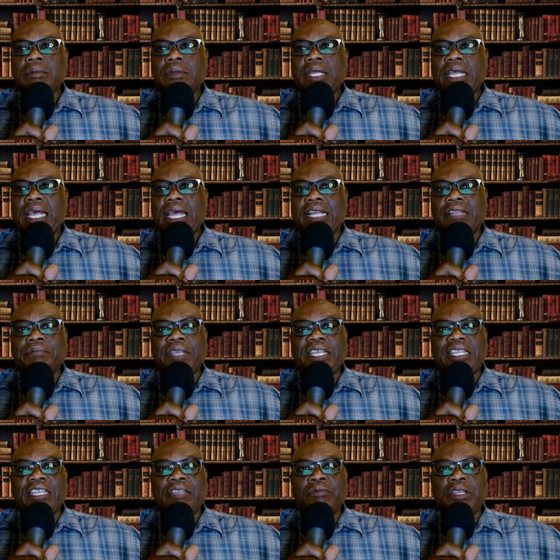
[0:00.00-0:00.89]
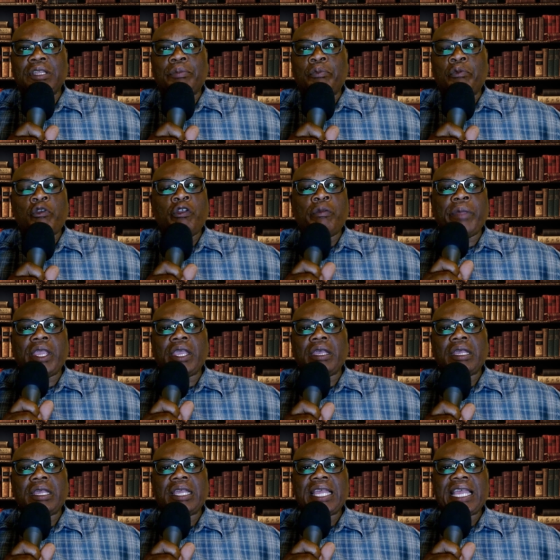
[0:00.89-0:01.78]
had meeting with the Premier,
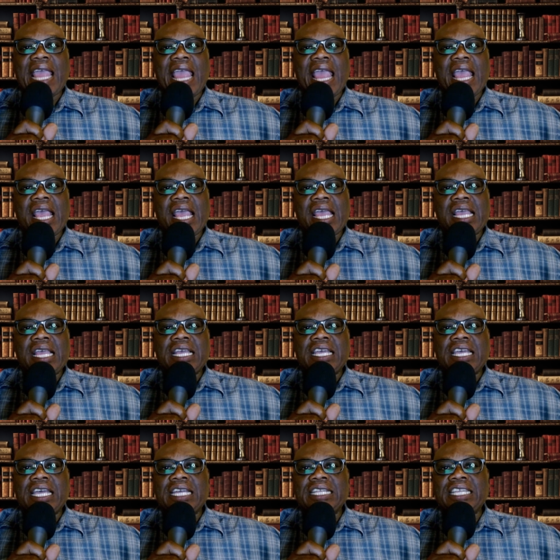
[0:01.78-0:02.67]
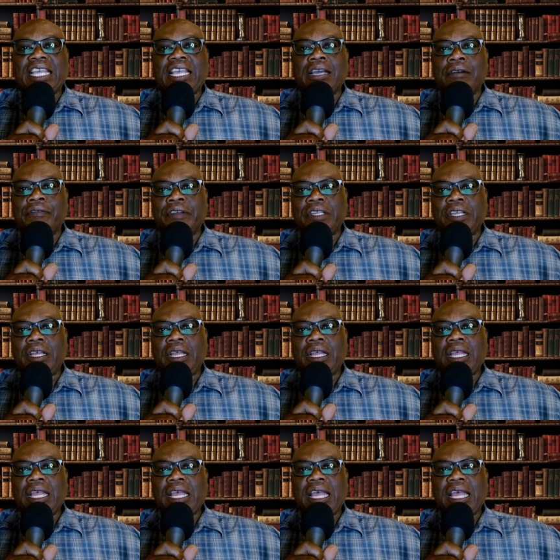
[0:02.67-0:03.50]
the Governor,